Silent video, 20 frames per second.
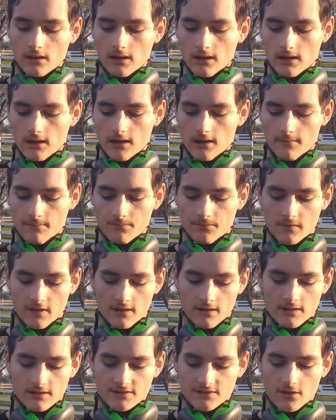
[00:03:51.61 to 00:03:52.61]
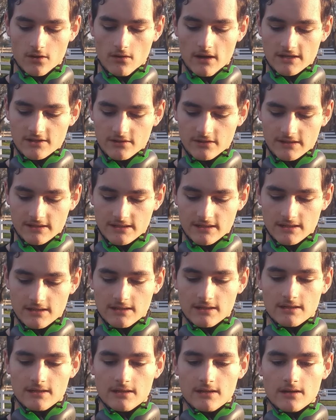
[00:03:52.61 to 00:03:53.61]
Um, so as you can see
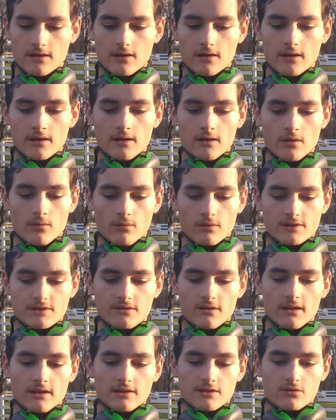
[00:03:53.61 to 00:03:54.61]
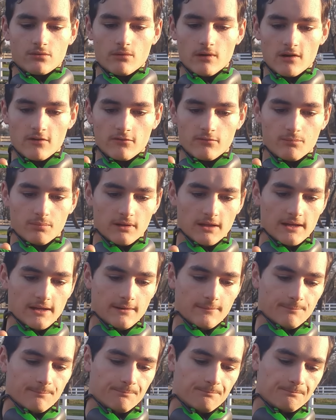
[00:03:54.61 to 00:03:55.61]
here, we're still at twelve
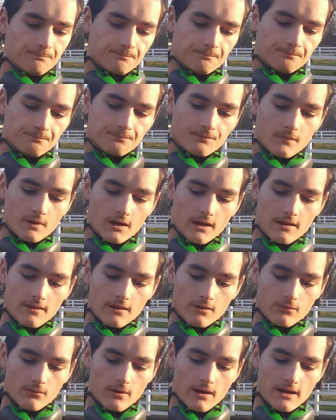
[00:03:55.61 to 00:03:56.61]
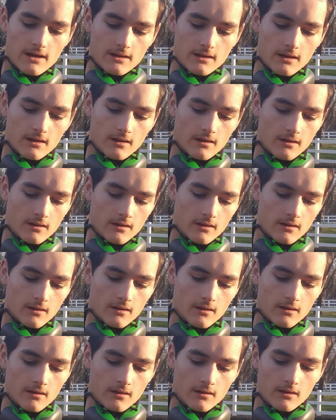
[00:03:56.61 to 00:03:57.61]
plate, and then right
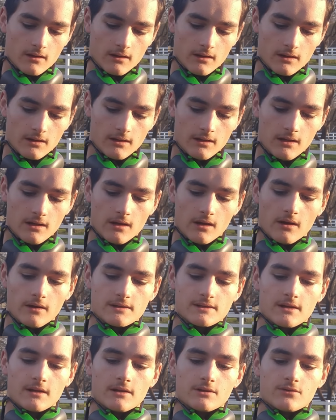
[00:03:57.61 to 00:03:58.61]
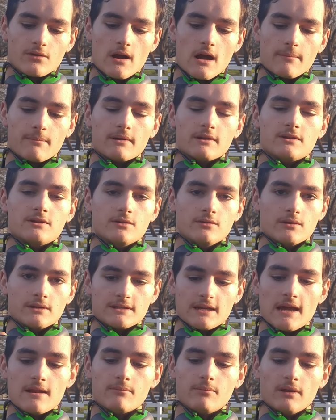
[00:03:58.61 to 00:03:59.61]
here it's going to drop to a
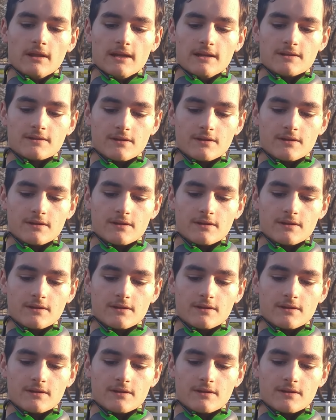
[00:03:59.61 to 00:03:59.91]
ten plate,